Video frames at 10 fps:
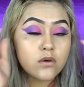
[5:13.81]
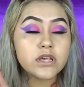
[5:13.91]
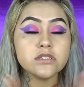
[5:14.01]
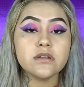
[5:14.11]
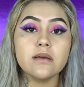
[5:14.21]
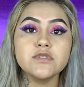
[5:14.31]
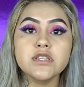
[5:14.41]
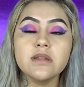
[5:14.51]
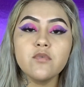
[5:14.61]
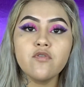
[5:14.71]
Okay, so now I'm just
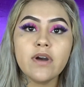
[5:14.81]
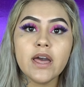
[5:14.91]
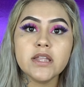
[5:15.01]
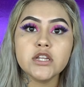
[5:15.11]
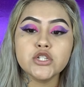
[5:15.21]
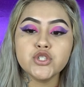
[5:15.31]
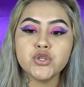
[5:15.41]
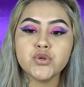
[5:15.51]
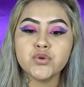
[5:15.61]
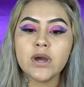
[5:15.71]
gonna move on
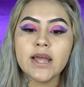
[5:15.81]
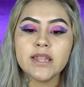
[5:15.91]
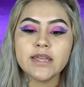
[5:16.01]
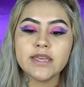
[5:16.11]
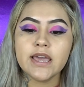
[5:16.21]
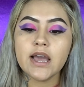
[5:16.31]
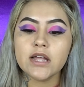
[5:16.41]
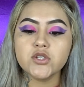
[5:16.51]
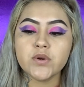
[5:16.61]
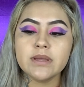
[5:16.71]
to highlighting and
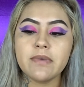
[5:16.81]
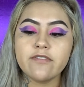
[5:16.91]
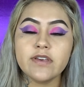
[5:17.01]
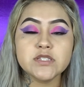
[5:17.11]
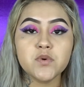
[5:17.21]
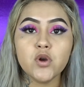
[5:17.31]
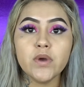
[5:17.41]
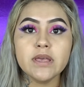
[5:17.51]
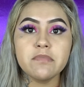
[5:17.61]
contouring my face real quick